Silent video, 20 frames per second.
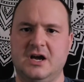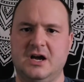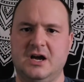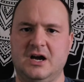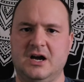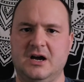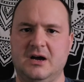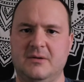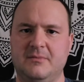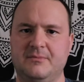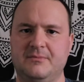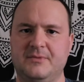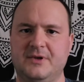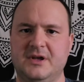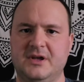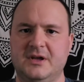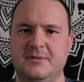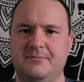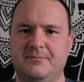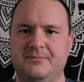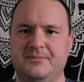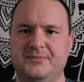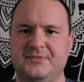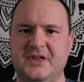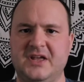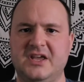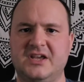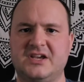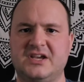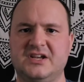um,
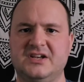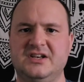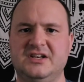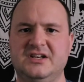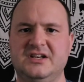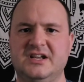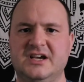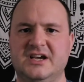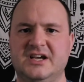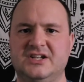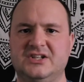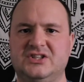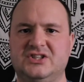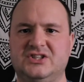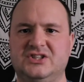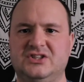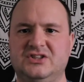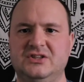they can uh,